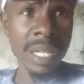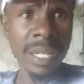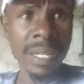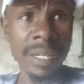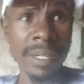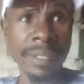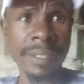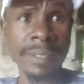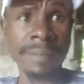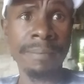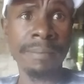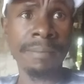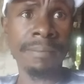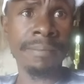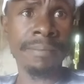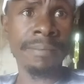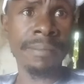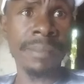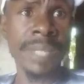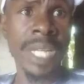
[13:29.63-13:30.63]

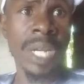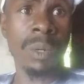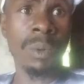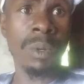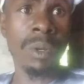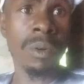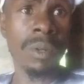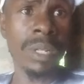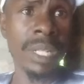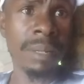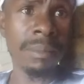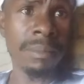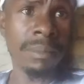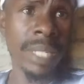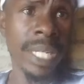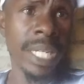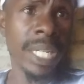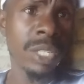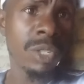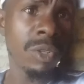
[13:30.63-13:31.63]
how do we call
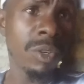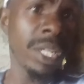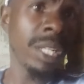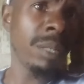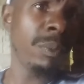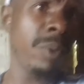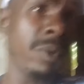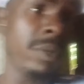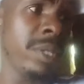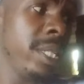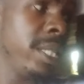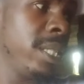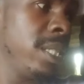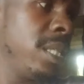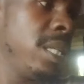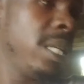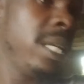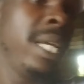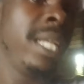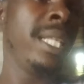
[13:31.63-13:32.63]
them, socket
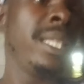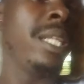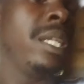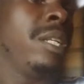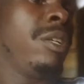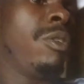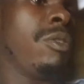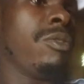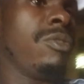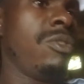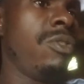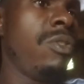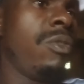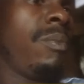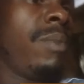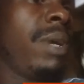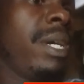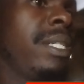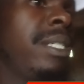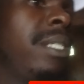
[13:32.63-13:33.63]
boxes. Then the
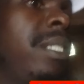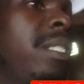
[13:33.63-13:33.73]
consumer